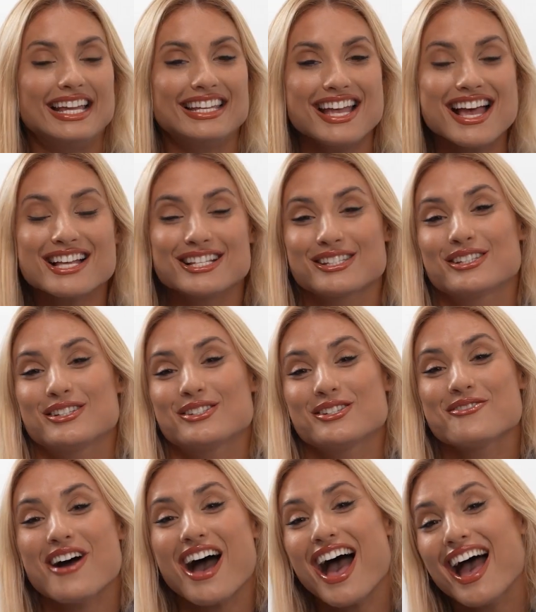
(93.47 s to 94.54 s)
Yes,
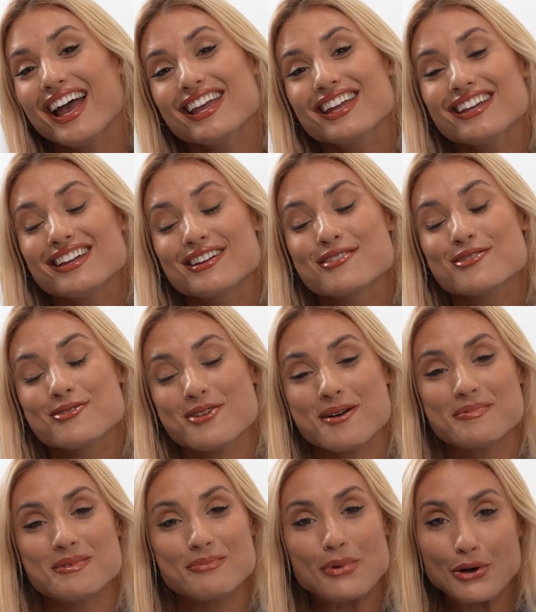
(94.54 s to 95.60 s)
so I grew
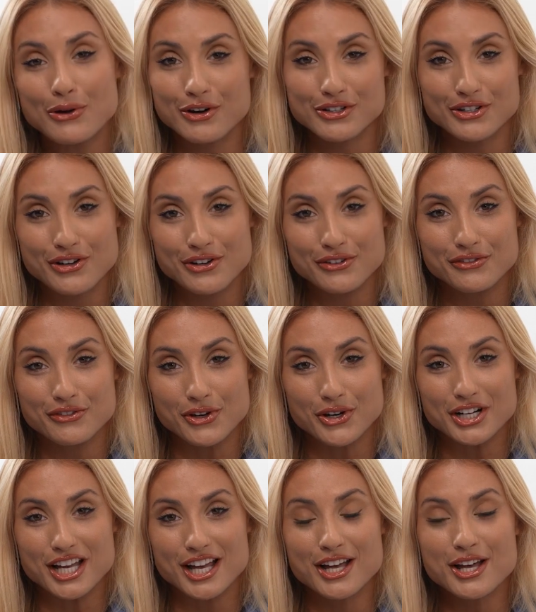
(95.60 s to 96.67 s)
up in Boca Raton,
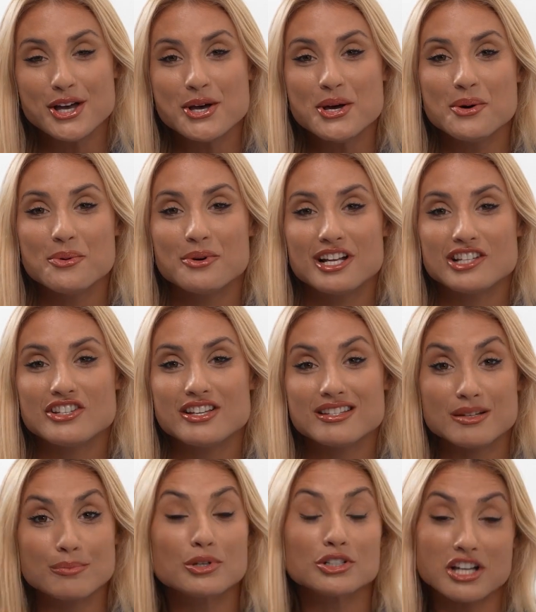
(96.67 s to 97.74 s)
Florida, which is
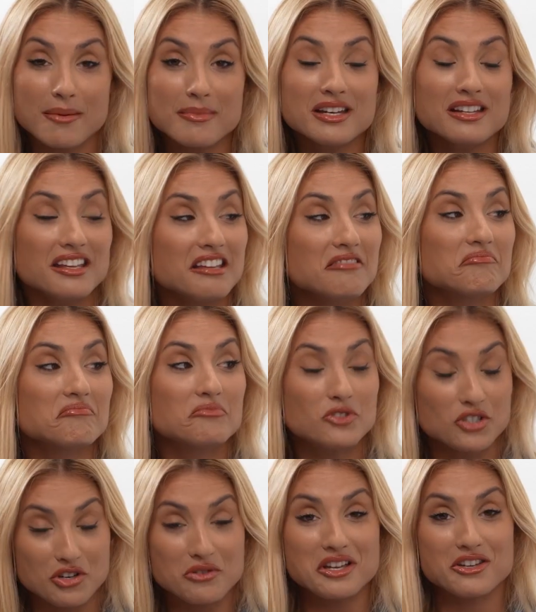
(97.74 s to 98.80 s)
a predominantly
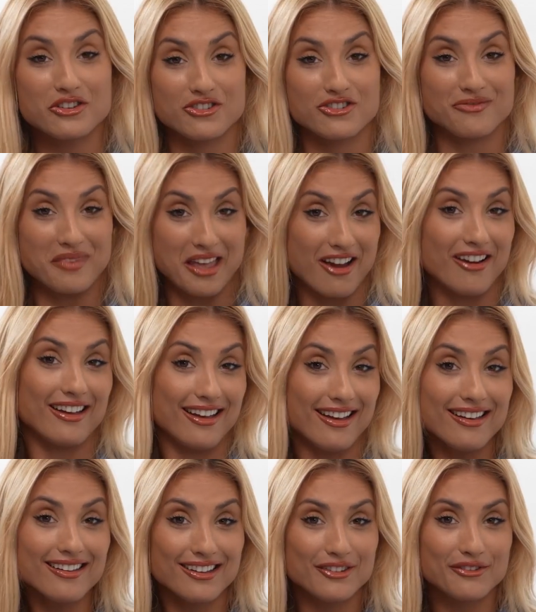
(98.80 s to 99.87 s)
Jewish
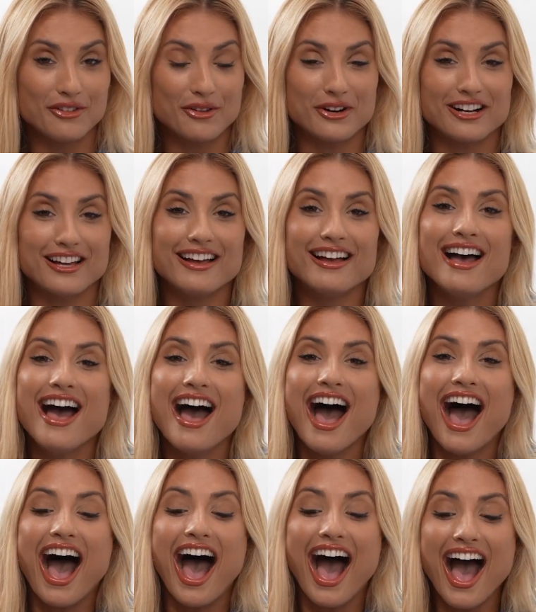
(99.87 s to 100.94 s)
area in Florida.
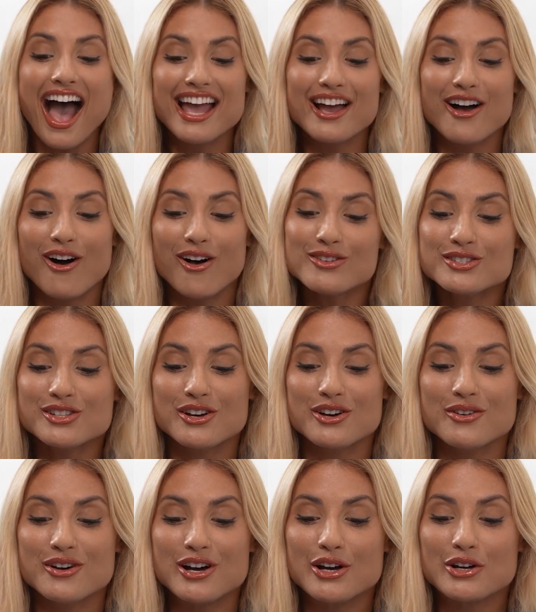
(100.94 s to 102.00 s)
I
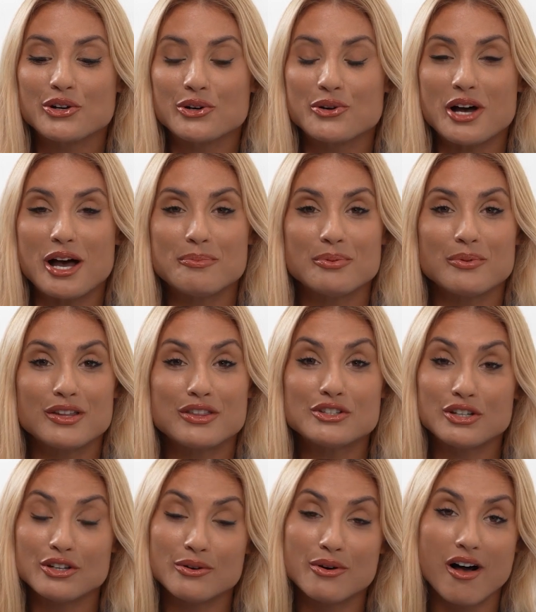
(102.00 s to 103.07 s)
also grew up with
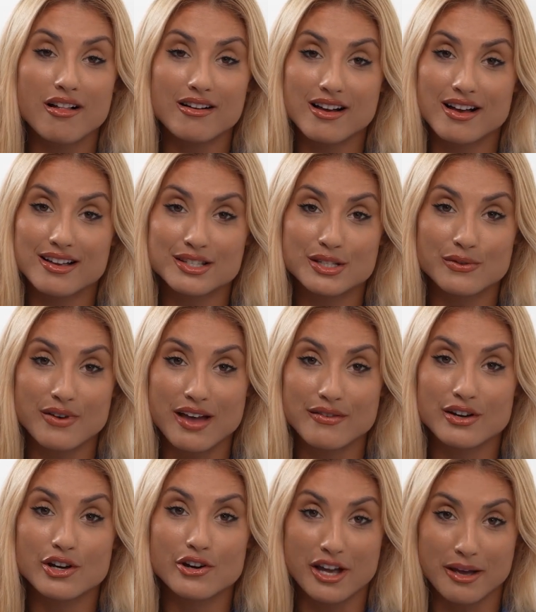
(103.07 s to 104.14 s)
2 Holocaust
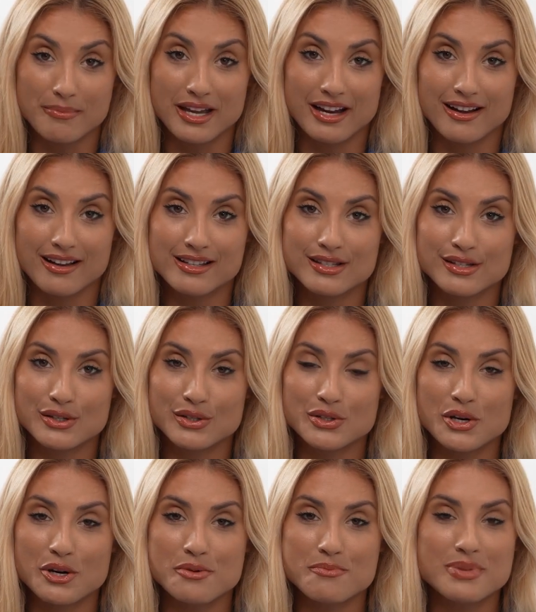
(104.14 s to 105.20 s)
survivor grandparents,
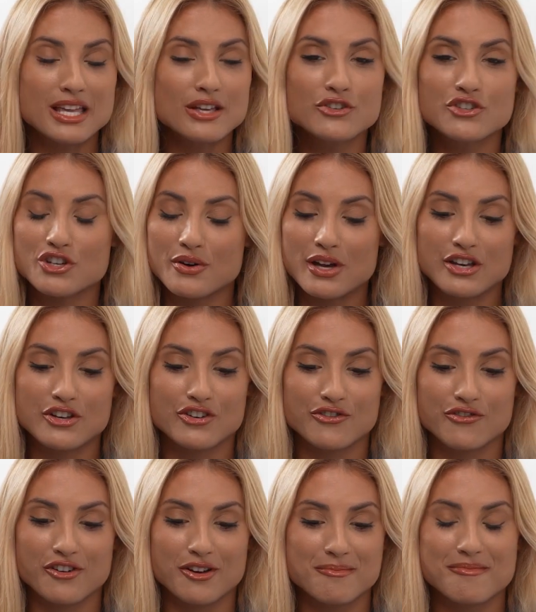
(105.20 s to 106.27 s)
so being Jewish
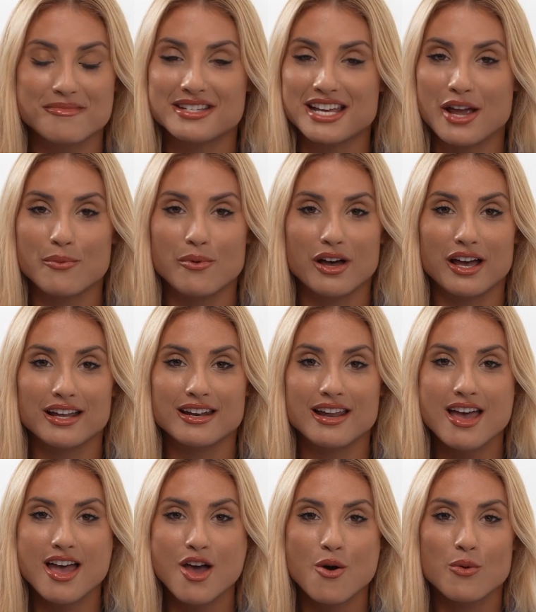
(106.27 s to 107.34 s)
from day one
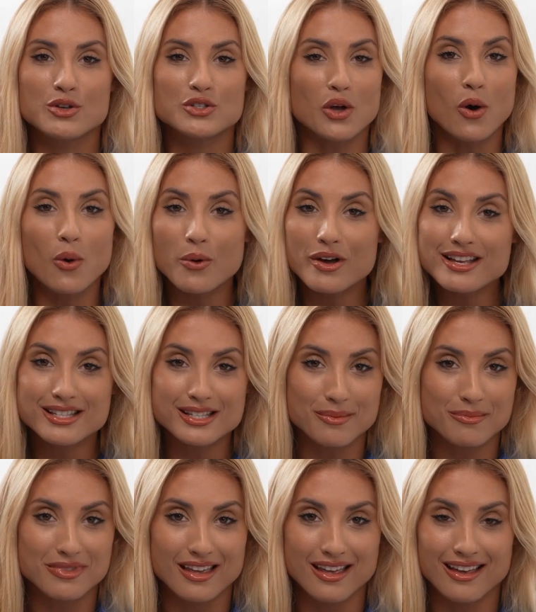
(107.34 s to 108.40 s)
was always
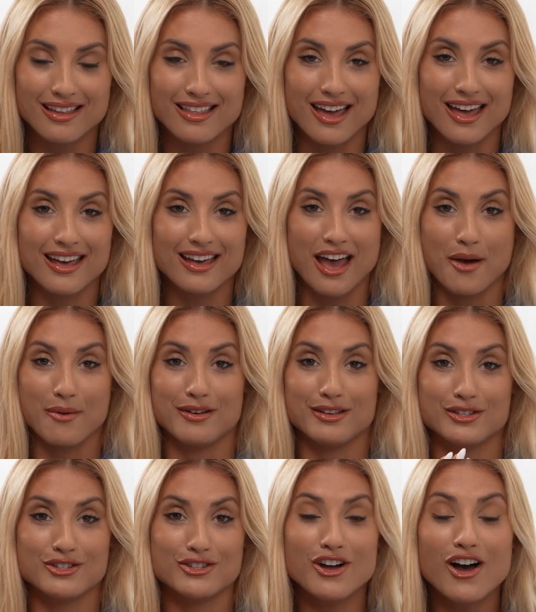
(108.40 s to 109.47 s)
something that I
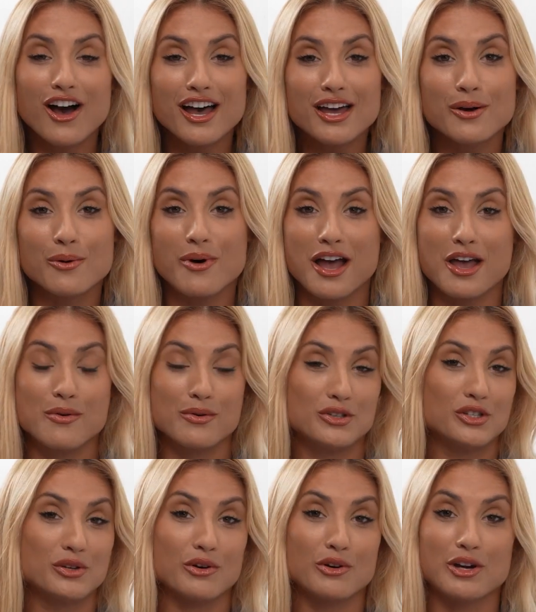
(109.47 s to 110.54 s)
was taught, why it was
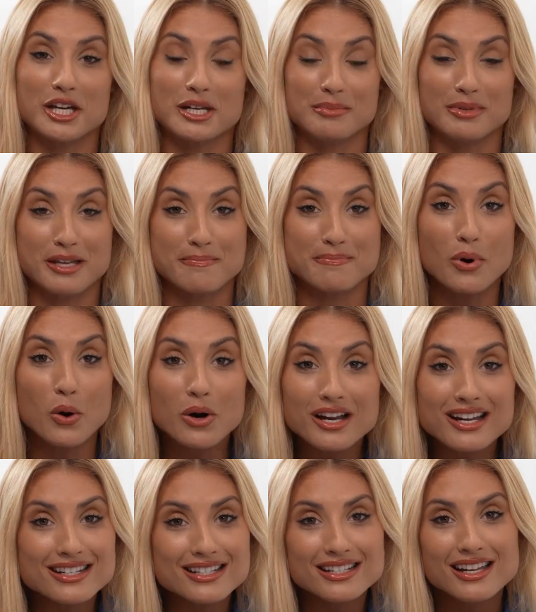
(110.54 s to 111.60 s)
so incredibly
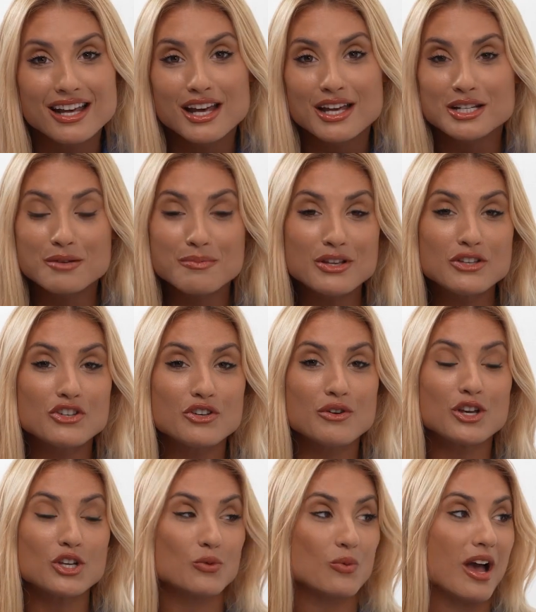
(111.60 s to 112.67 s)
important to be
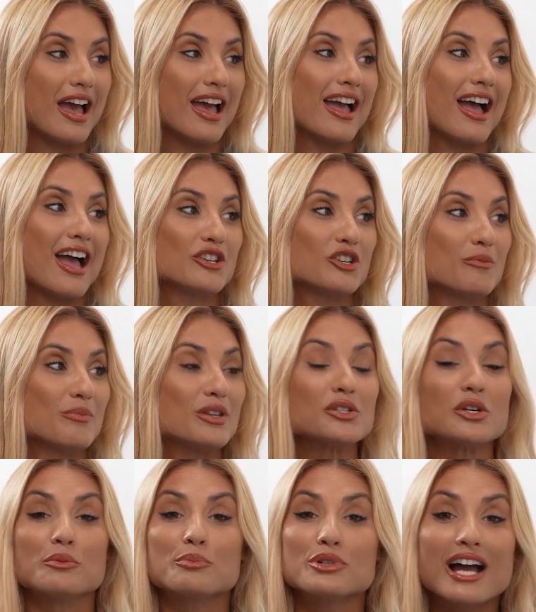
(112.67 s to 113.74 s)
Jewish, why I should be
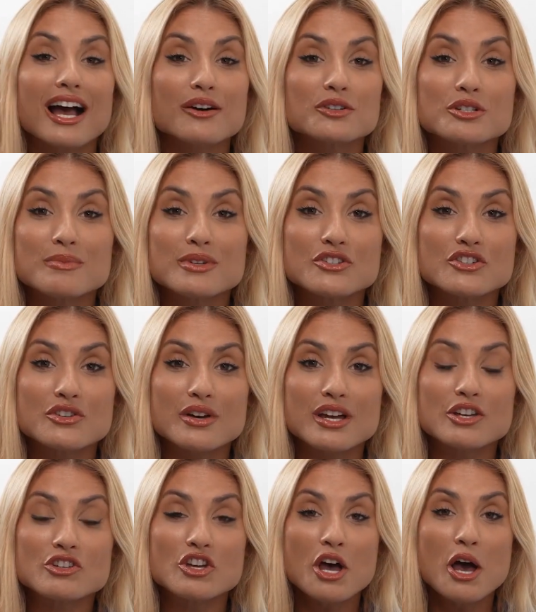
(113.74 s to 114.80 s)
so proud to be
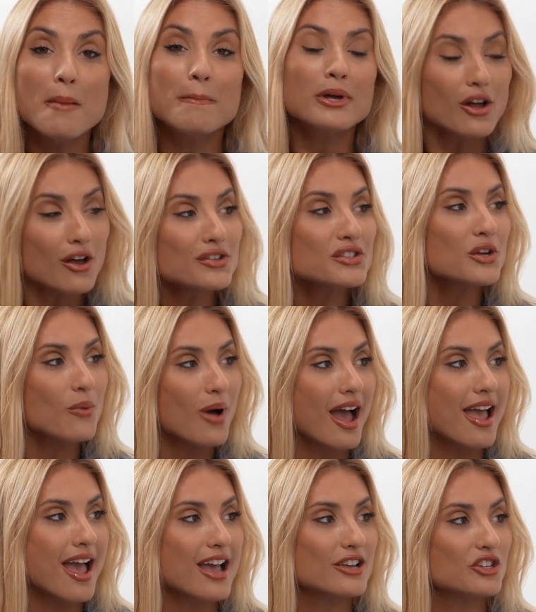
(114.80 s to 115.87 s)
Jewish, but also
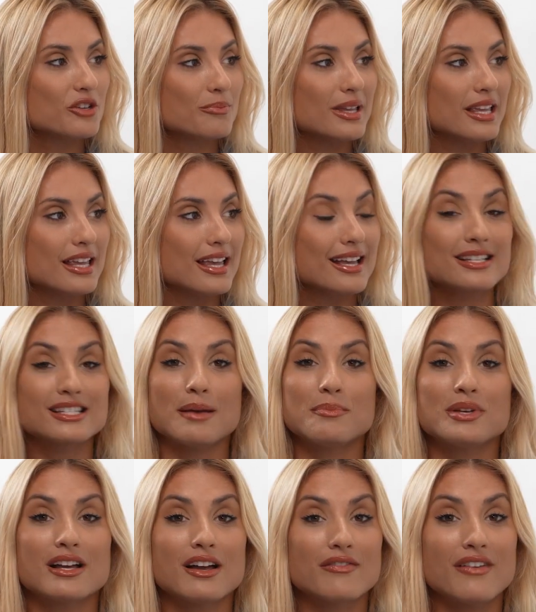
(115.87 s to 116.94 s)
why I should be
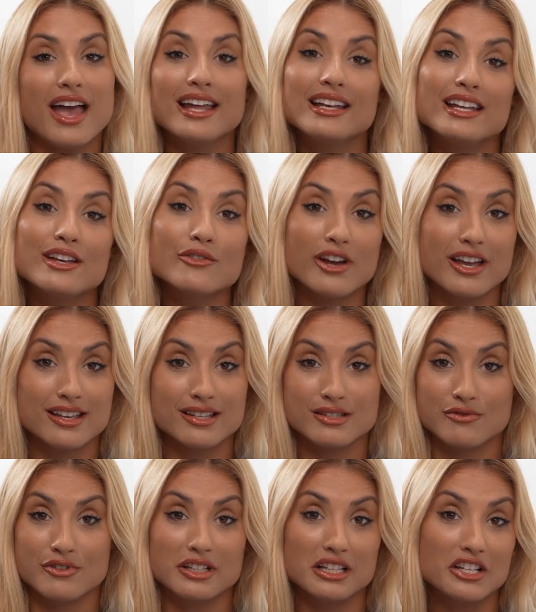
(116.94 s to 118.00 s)
accepting of any race,
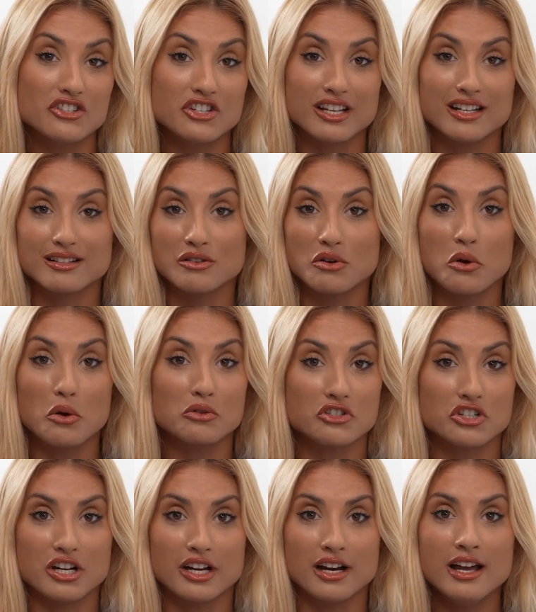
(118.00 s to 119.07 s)
religion,
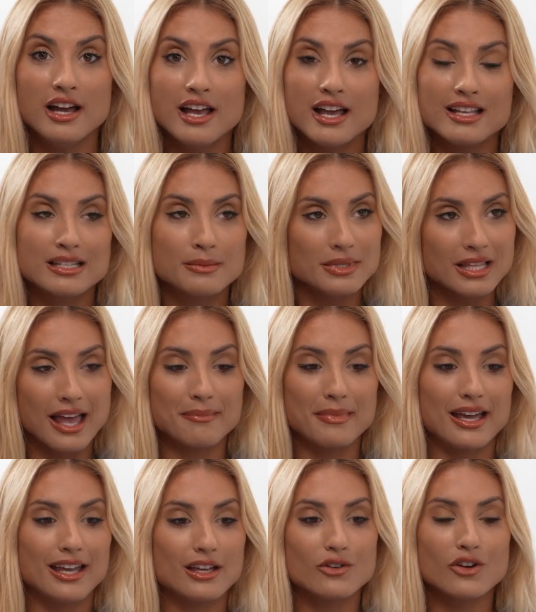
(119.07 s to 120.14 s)
culture. It's something that
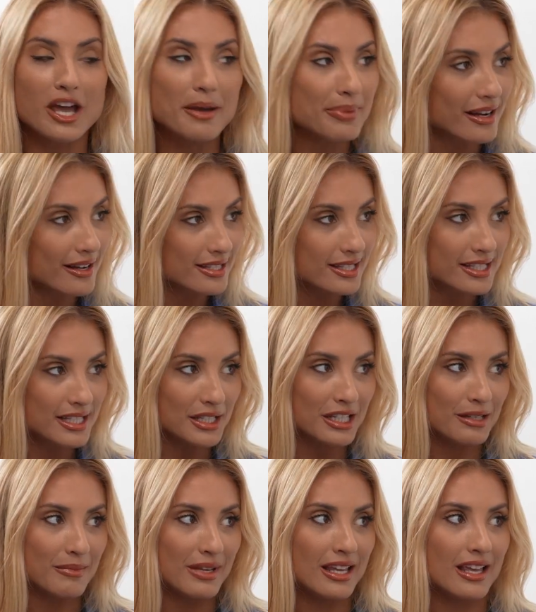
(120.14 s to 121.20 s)
my grandparents instilled
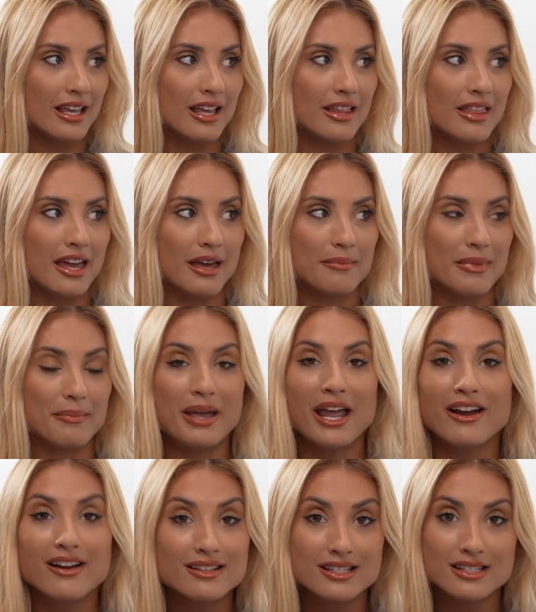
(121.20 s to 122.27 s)
in me, that my
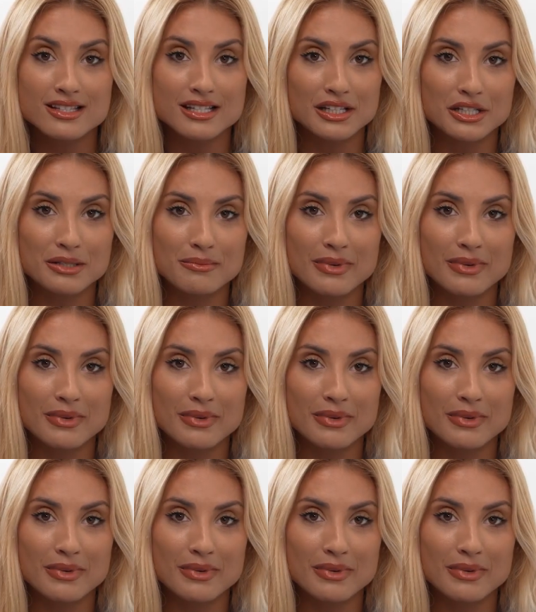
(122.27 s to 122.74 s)
parents instilled in